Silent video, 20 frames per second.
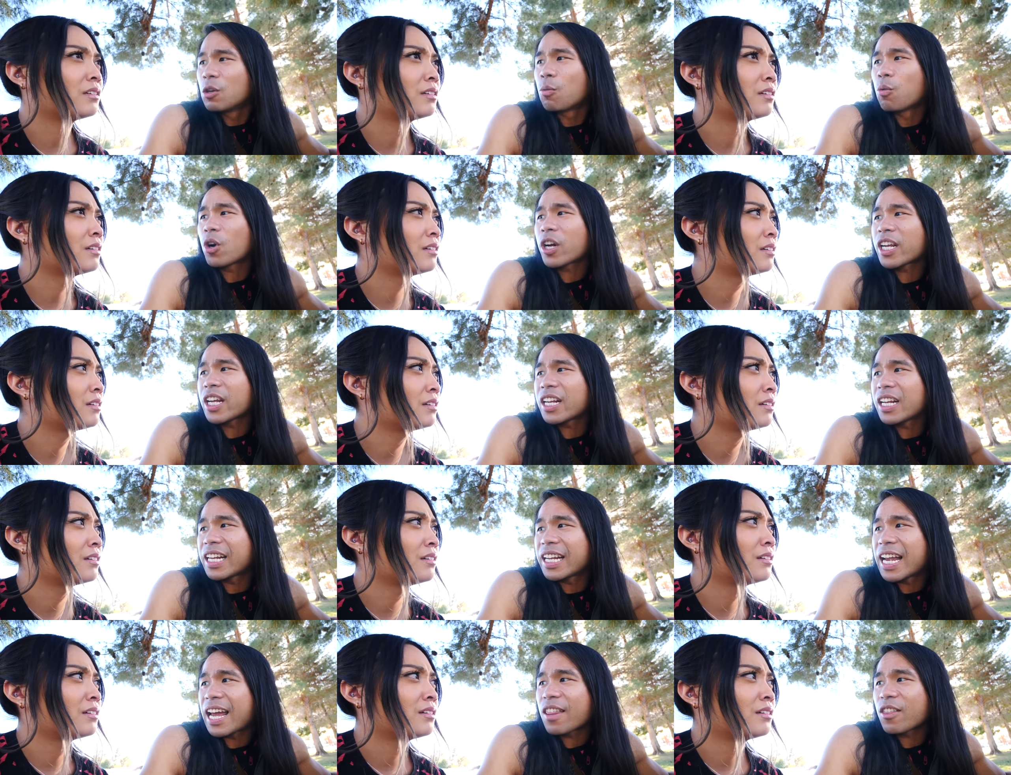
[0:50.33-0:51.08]
Speaker 1: They're working
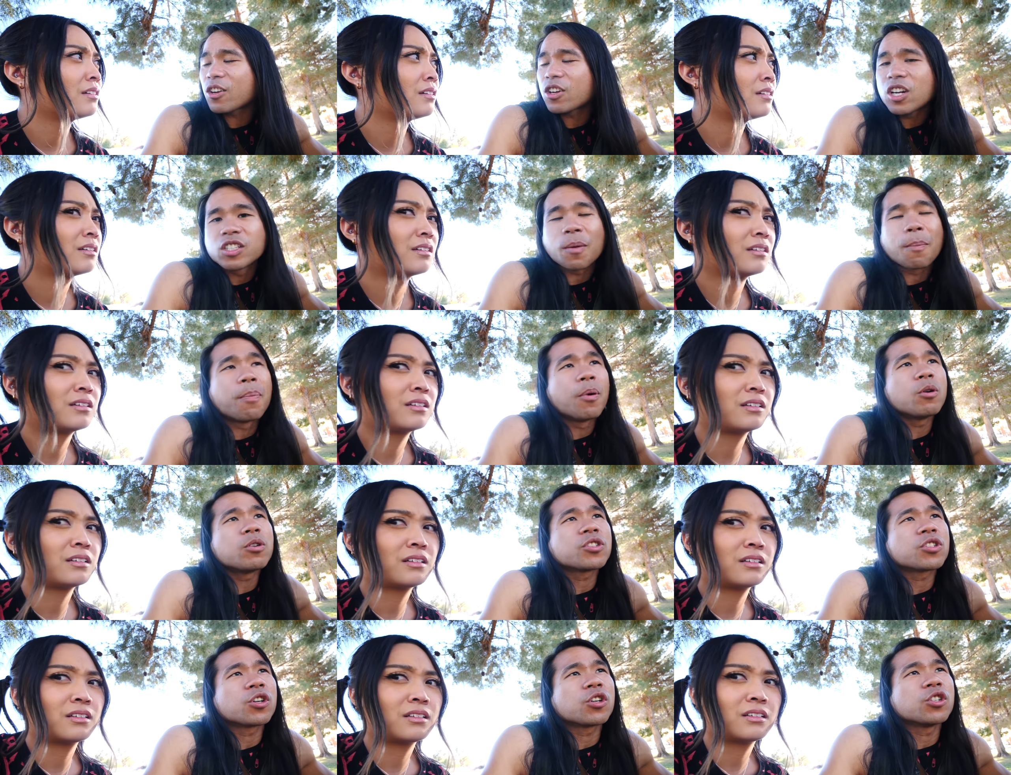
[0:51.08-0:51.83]
together to
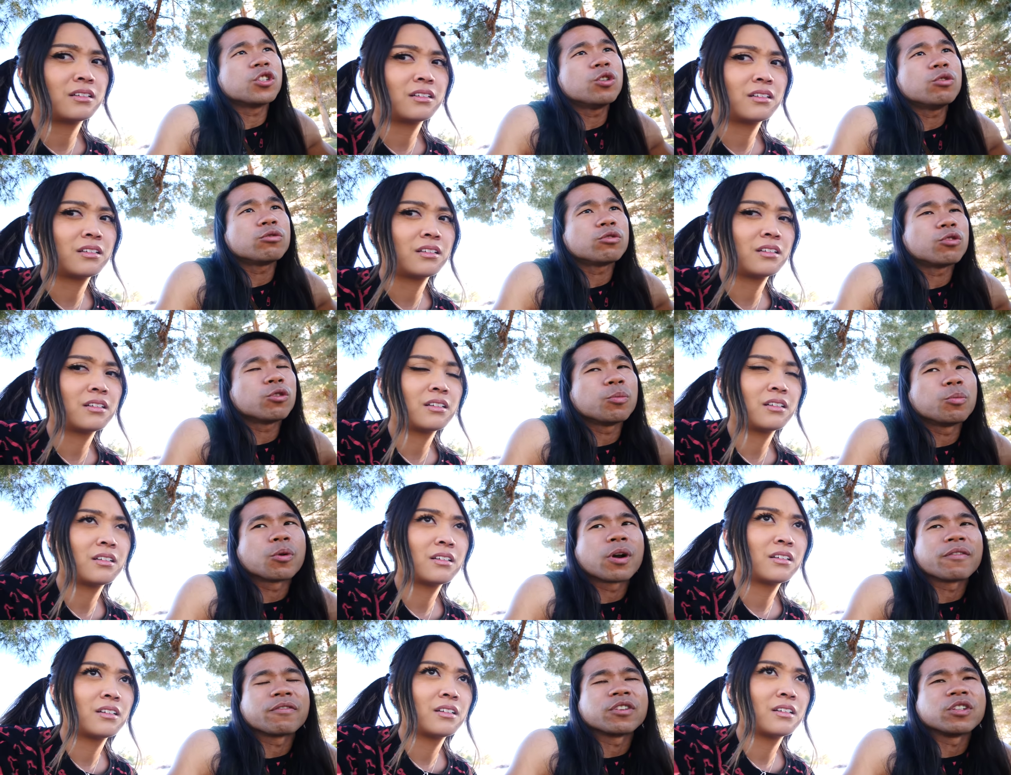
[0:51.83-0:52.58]
boost her YouTube
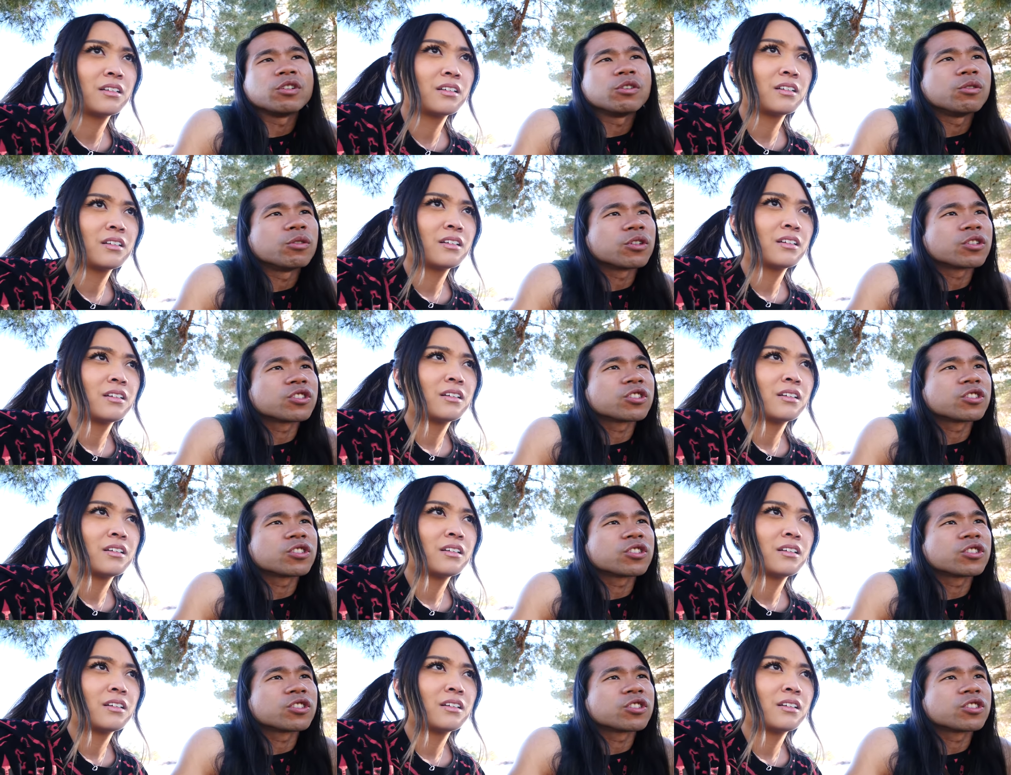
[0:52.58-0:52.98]
revenue or